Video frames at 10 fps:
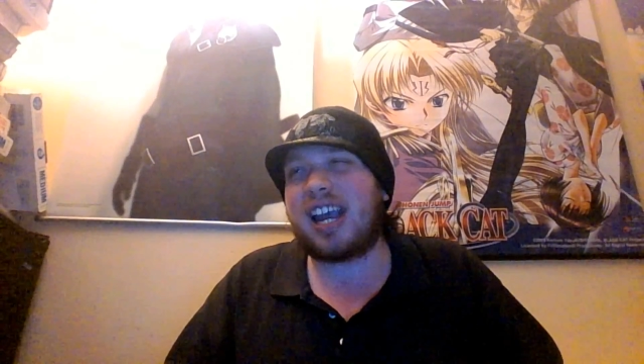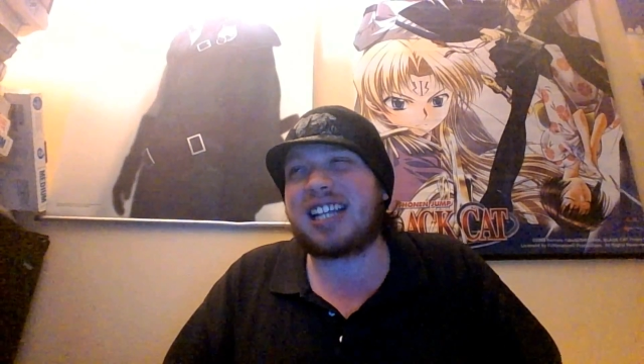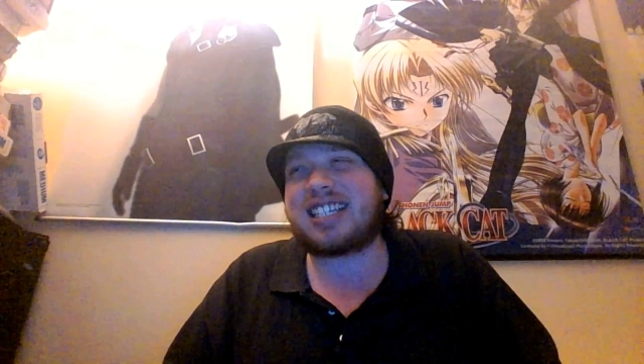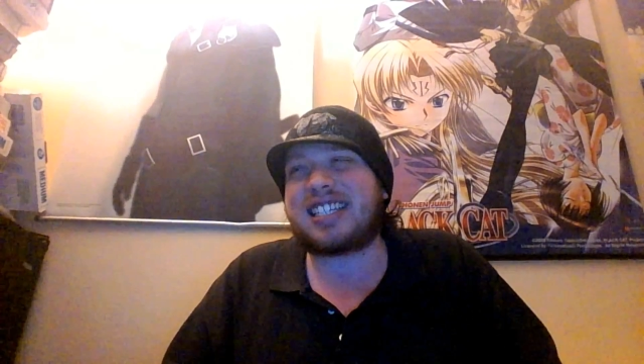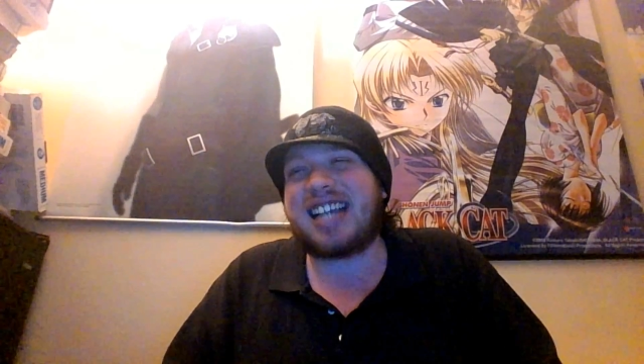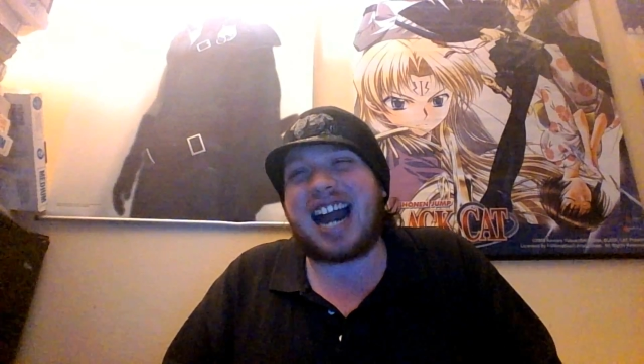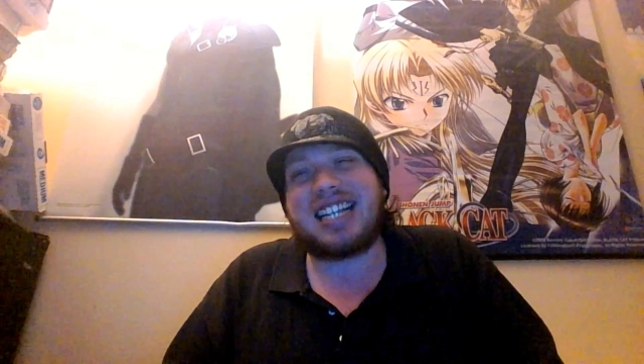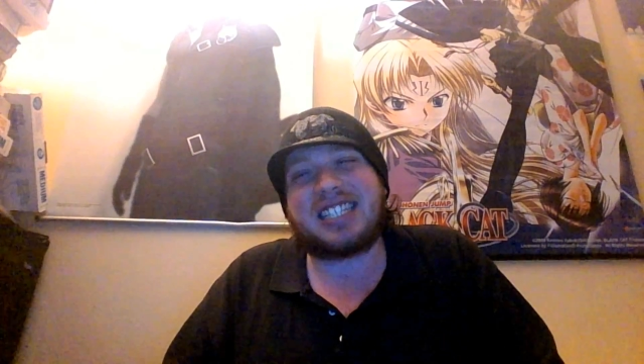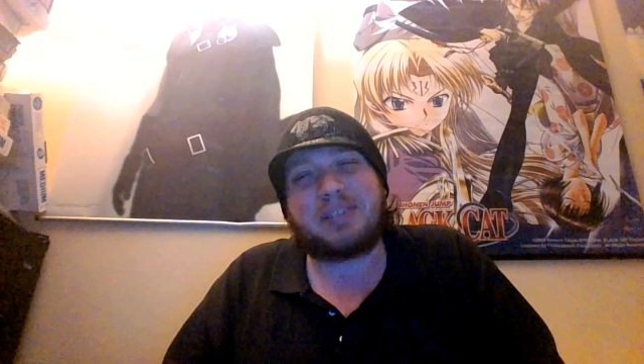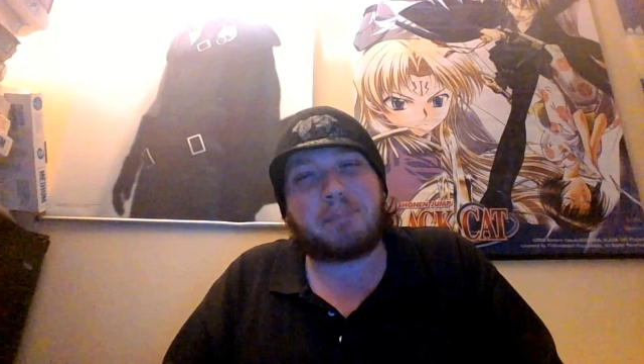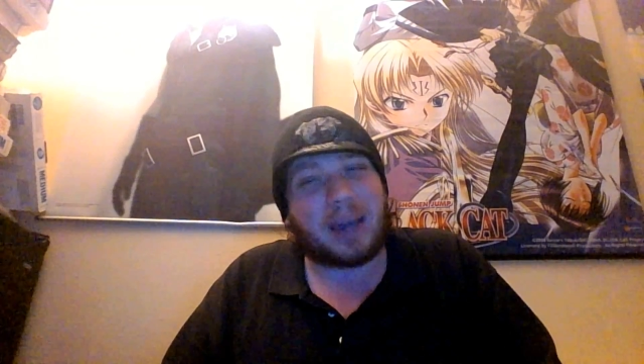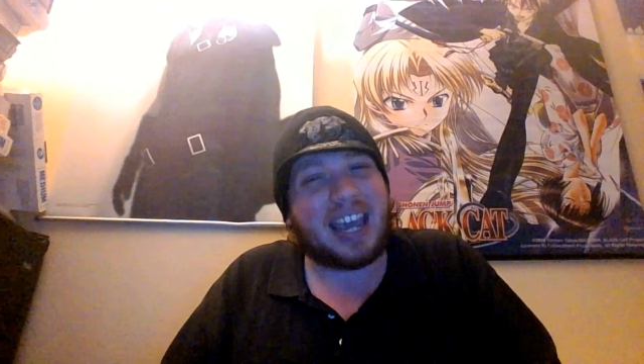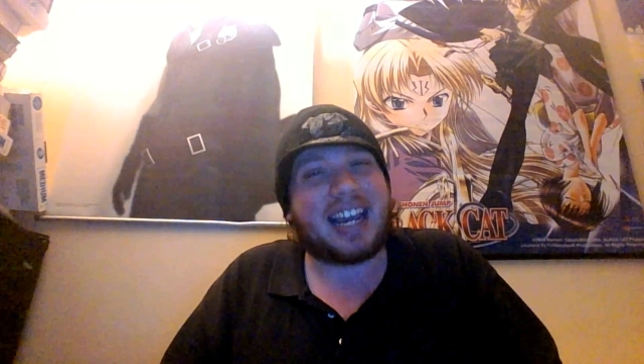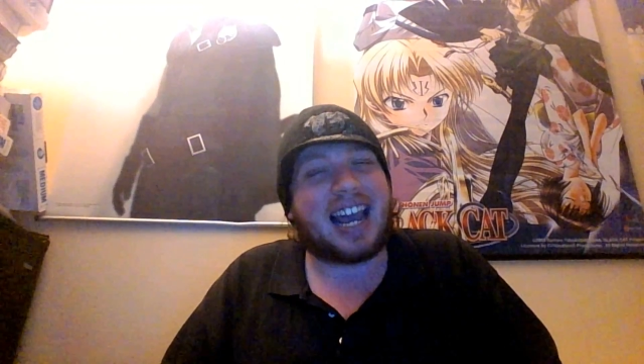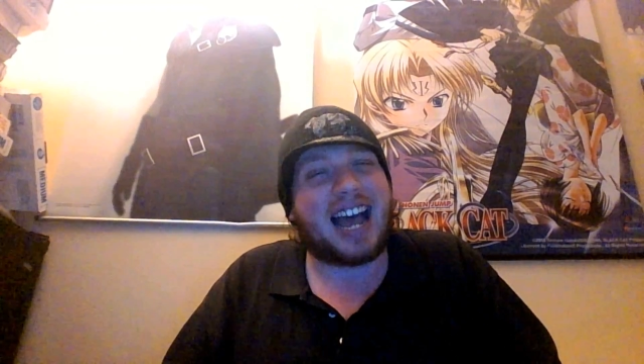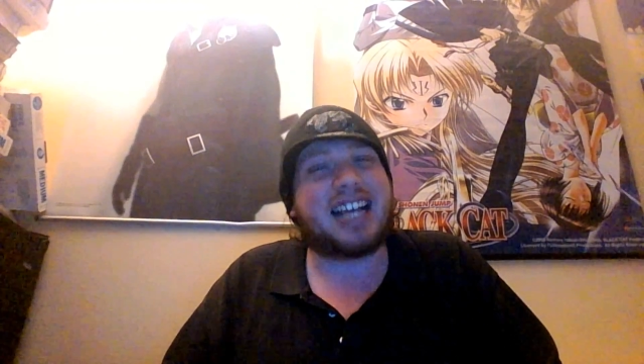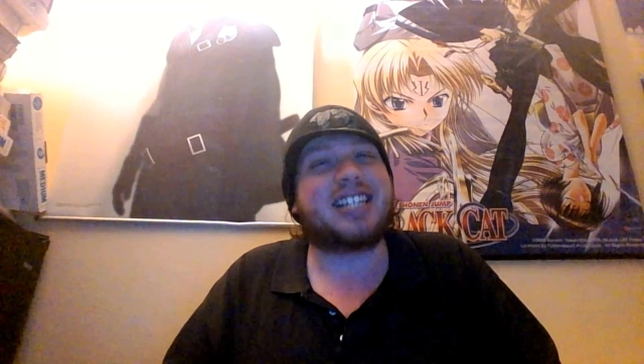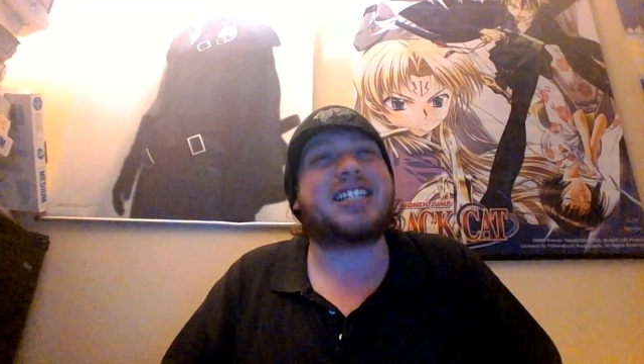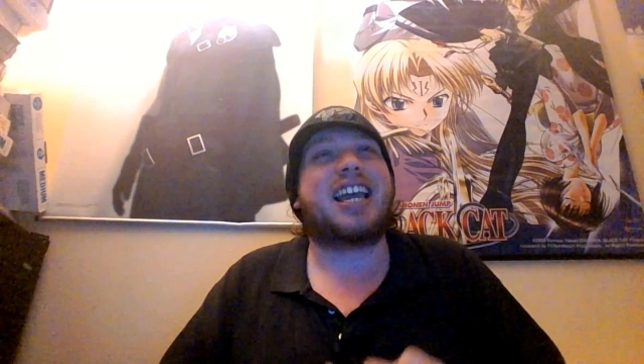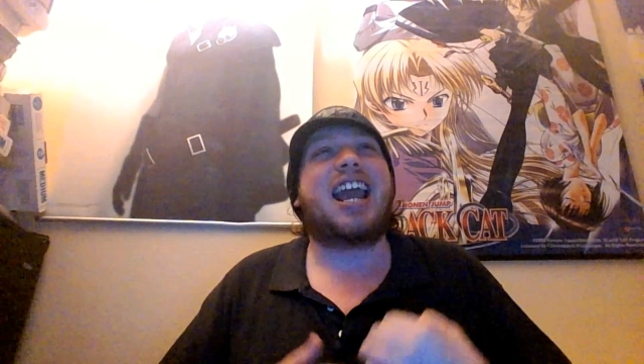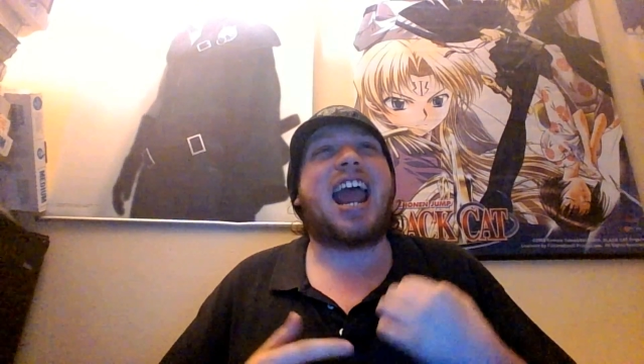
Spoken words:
it's not as big as